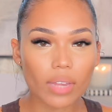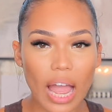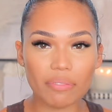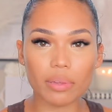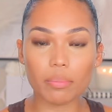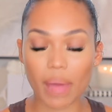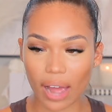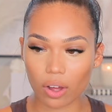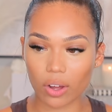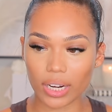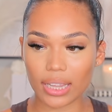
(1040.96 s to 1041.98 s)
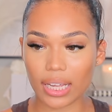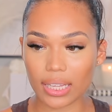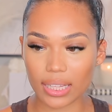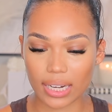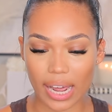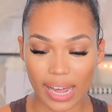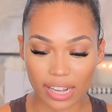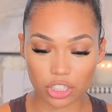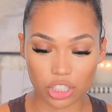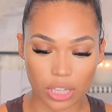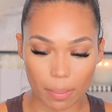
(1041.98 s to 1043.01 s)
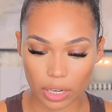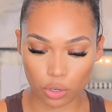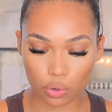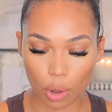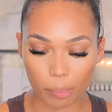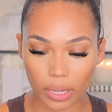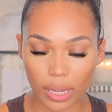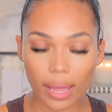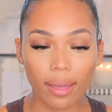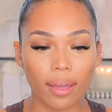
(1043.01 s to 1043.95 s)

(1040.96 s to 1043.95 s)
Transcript: I've been back on it lately, and I actually just got me a new notebook,